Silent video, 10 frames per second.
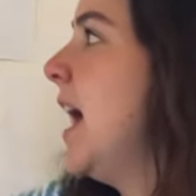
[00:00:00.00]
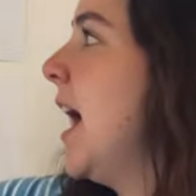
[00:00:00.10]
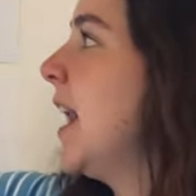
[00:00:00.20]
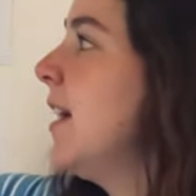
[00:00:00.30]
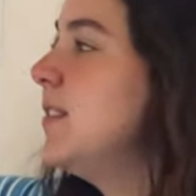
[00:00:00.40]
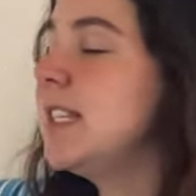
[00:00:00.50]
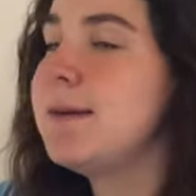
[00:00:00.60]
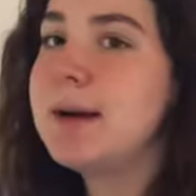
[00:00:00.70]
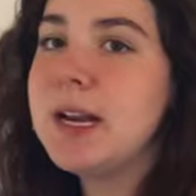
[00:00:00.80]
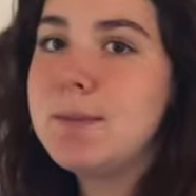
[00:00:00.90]
and I've
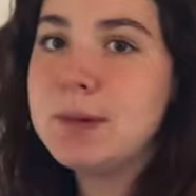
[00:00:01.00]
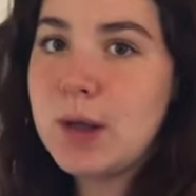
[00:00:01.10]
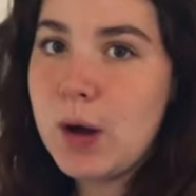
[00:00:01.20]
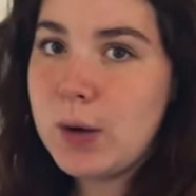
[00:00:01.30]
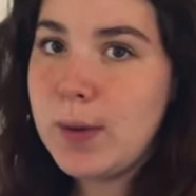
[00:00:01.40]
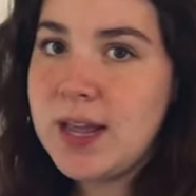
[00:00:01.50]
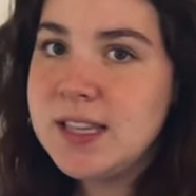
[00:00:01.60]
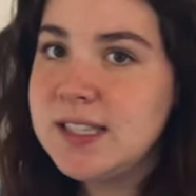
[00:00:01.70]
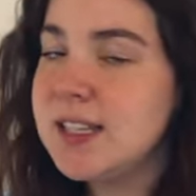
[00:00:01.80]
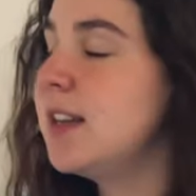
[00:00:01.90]
set mine up long
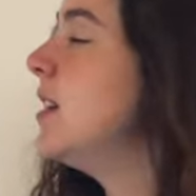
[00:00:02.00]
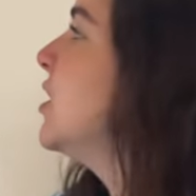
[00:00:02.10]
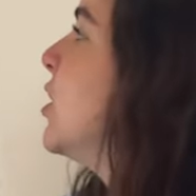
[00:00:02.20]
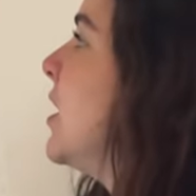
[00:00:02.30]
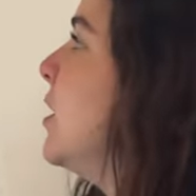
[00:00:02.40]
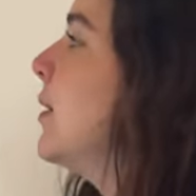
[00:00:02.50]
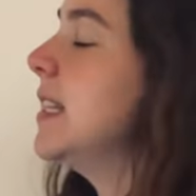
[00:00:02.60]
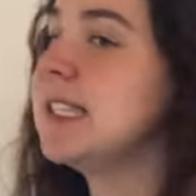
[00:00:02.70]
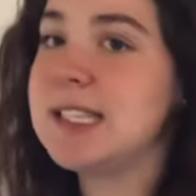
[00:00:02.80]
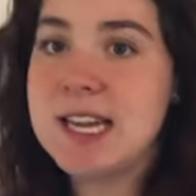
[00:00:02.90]
ways so that you
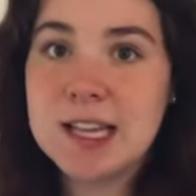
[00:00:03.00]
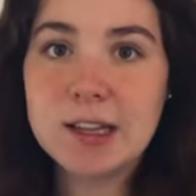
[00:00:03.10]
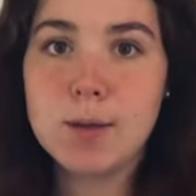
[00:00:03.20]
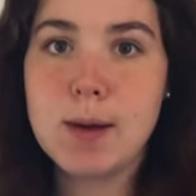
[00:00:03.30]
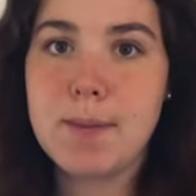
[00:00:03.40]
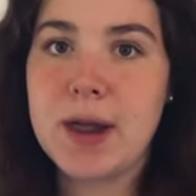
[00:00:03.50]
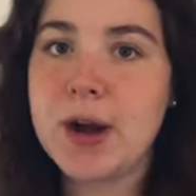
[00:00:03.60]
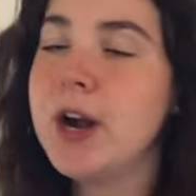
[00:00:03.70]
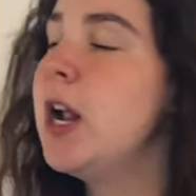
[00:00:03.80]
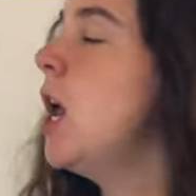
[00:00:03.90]
can see it a little bit
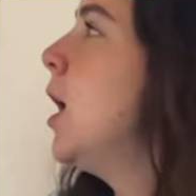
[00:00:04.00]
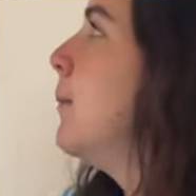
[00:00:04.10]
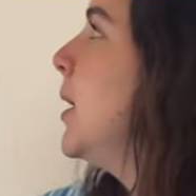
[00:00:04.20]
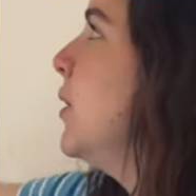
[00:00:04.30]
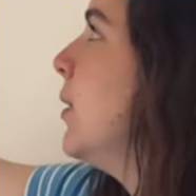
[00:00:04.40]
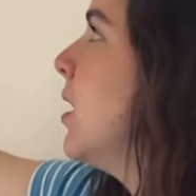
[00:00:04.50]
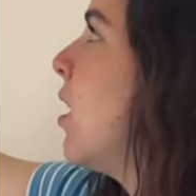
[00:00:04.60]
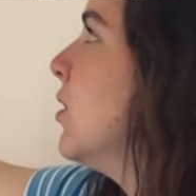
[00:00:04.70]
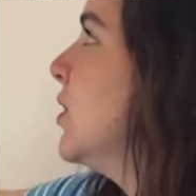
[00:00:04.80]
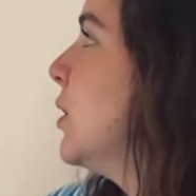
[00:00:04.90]
better, but you can
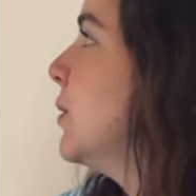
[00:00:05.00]
also